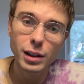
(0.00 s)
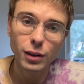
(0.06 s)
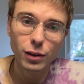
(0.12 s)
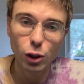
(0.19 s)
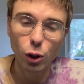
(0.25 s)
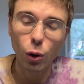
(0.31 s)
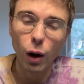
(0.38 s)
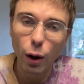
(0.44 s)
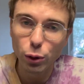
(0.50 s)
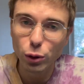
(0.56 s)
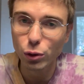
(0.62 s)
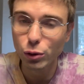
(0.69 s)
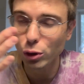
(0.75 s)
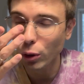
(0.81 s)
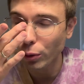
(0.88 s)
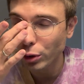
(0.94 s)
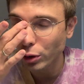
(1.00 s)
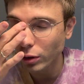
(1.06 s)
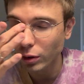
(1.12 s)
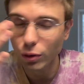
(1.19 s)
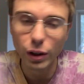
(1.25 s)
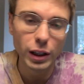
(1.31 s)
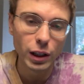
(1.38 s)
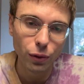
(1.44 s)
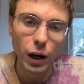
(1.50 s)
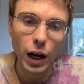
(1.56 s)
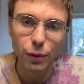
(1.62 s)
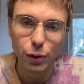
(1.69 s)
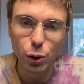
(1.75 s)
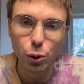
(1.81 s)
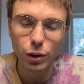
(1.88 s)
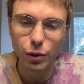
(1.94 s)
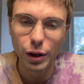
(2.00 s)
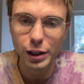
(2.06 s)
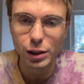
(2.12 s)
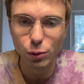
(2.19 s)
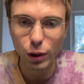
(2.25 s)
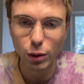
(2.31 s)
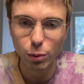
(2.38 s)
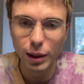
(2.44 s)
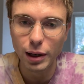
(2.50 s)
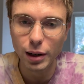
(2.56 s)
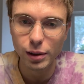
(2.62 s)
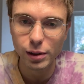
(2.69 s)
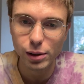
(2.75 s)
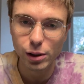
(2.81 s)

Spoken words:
So out of those 25, you invest 1 million.